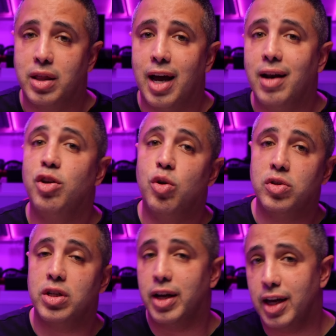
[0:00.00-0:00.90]
Then,
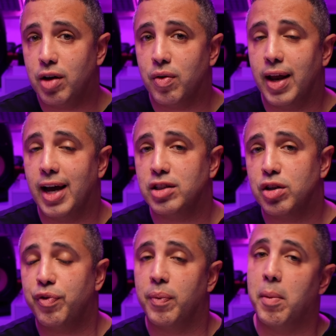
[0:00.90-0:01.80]
using the
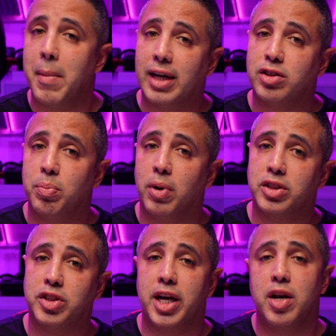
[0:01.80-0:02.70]
equalizer from the Master
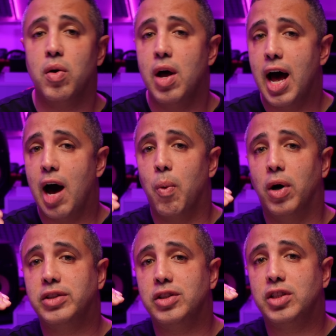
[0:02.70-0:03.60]
Boss channel, I
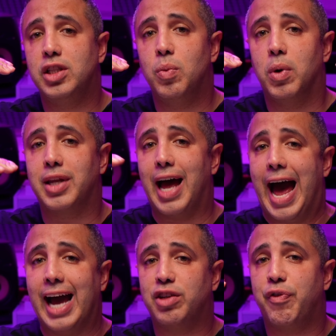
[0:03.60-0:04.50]
want to see what the
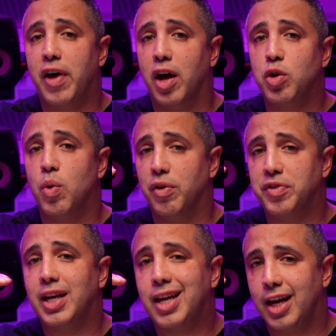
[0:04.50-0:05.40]
highest value of
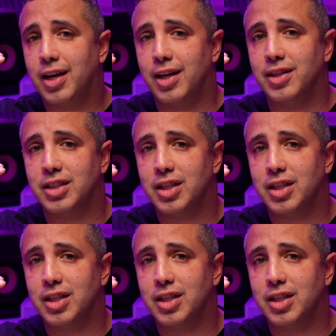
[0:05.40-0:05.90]
that kick is.